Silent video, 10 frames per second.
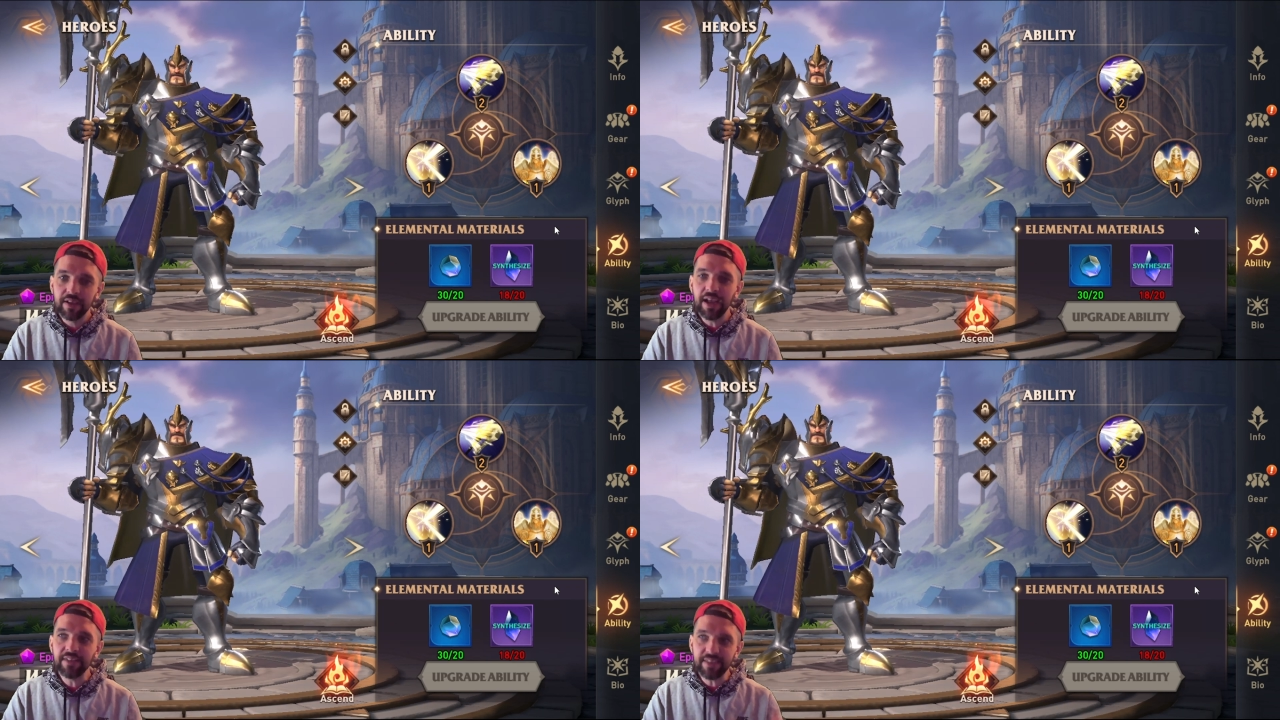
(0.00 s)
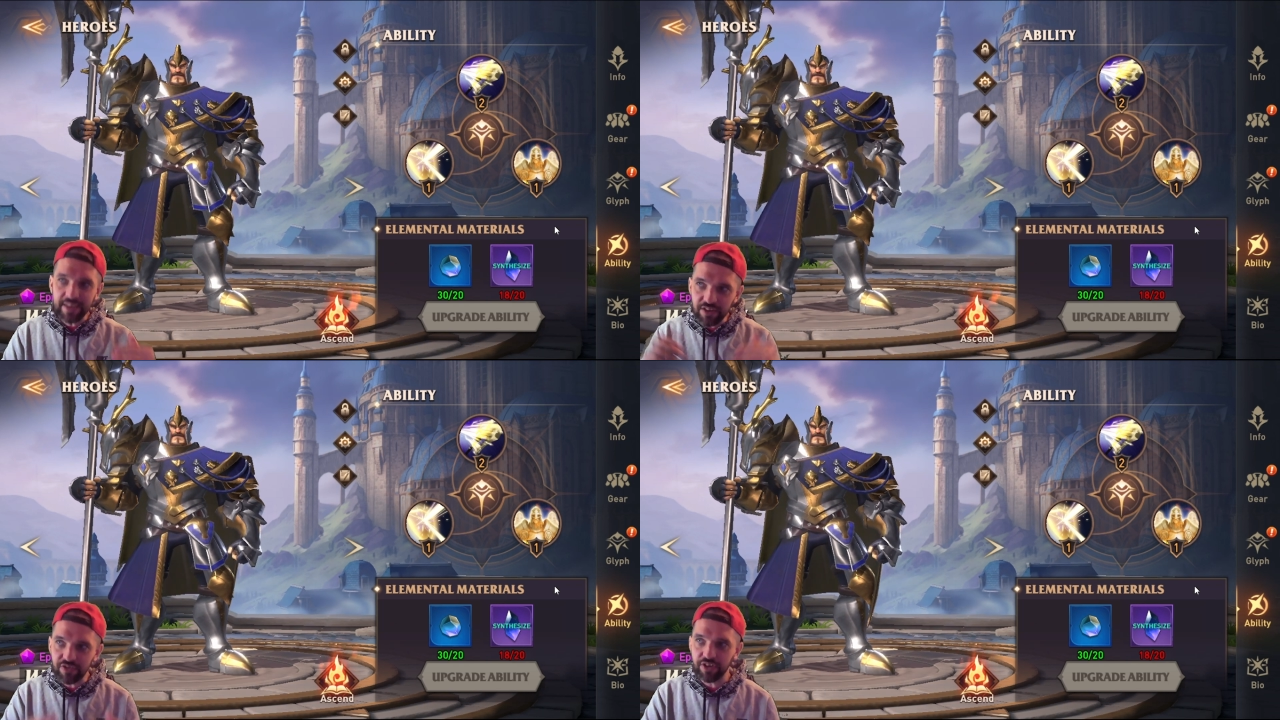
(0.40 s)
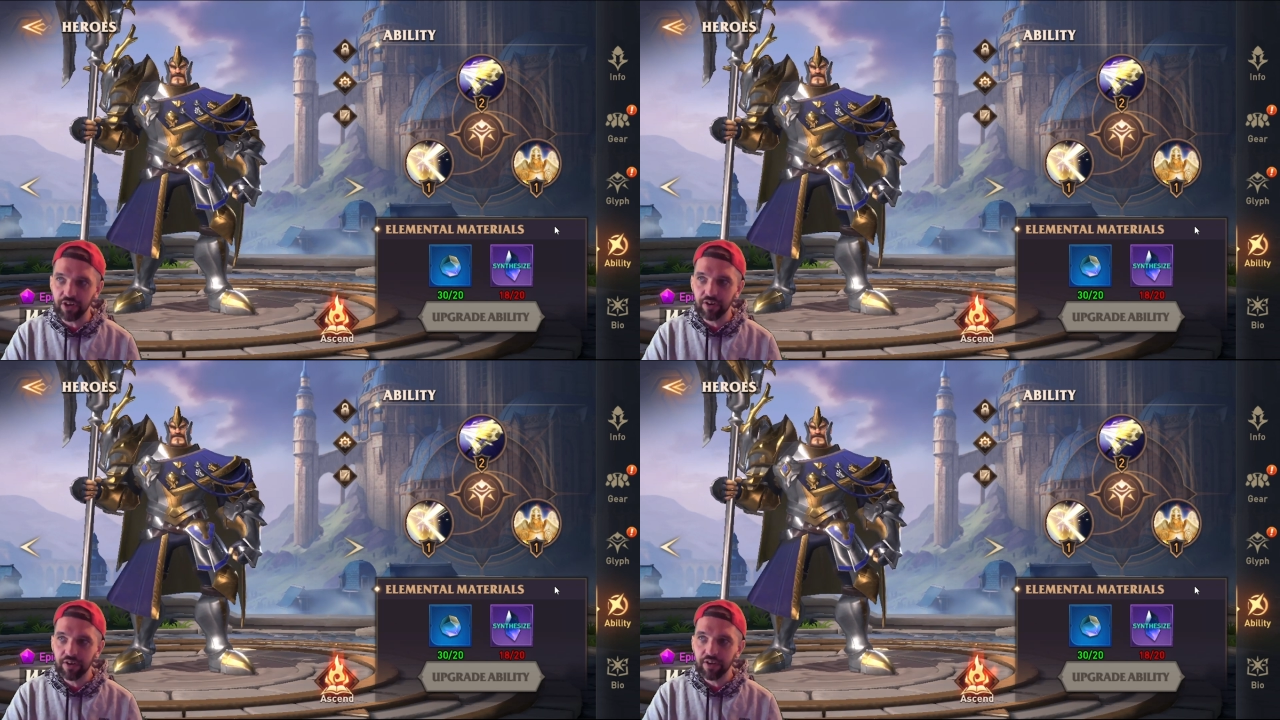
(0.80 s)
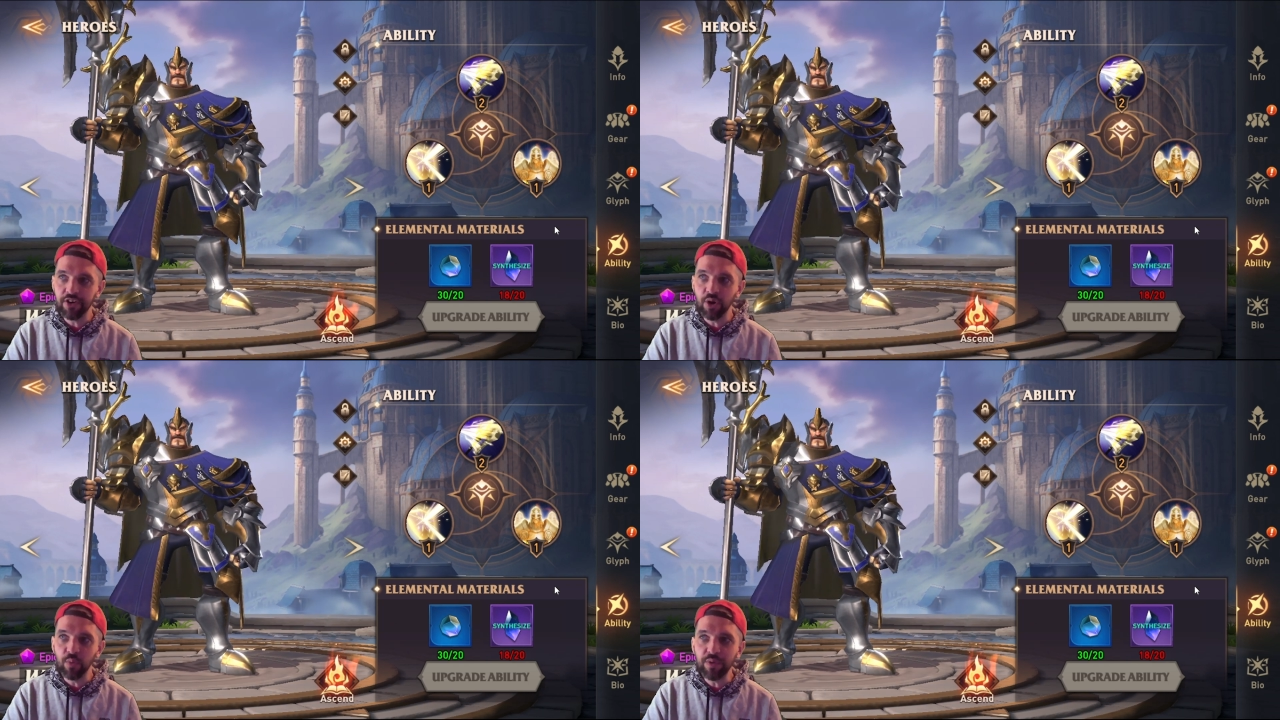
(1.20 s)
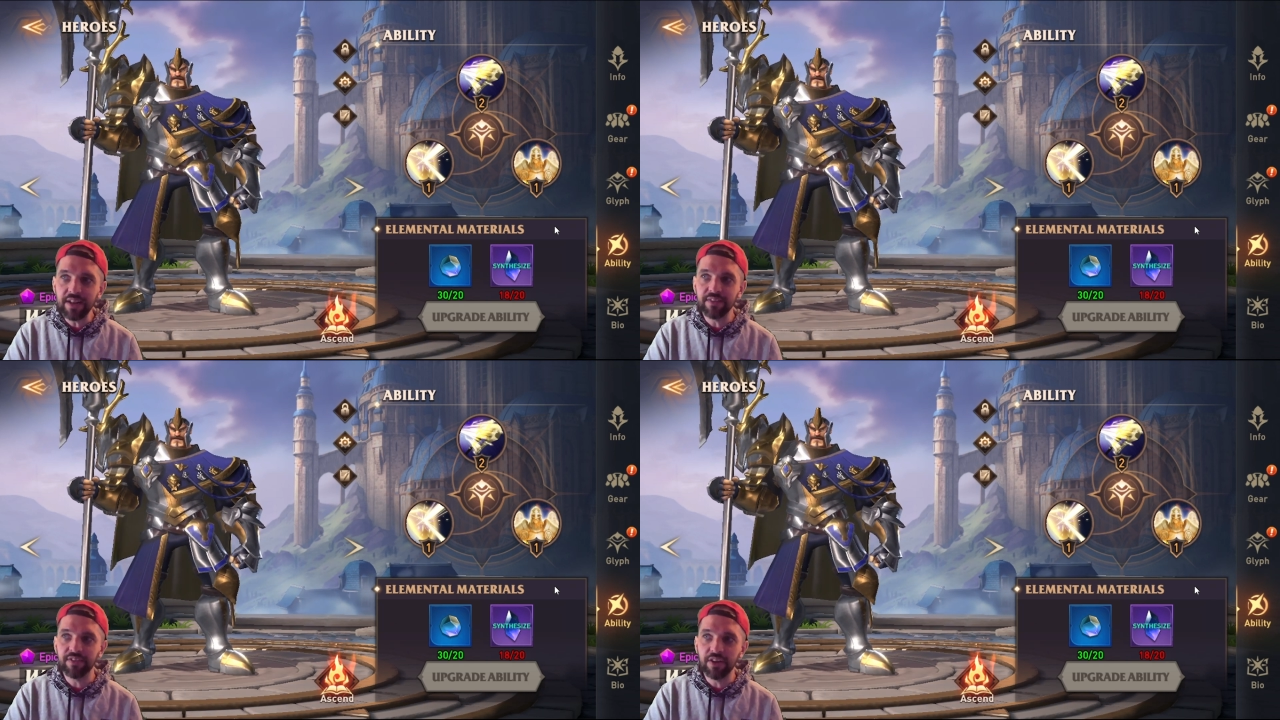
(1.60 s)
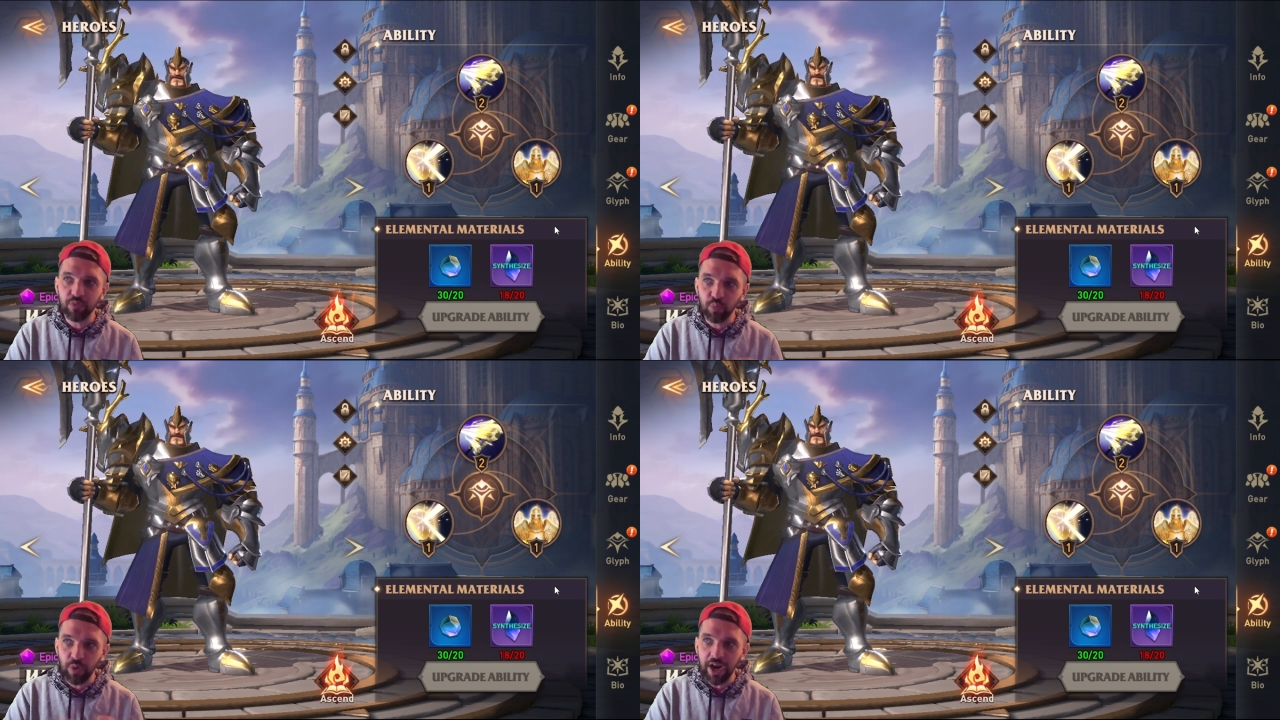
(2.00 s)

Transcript: it's easier. You don't need such rare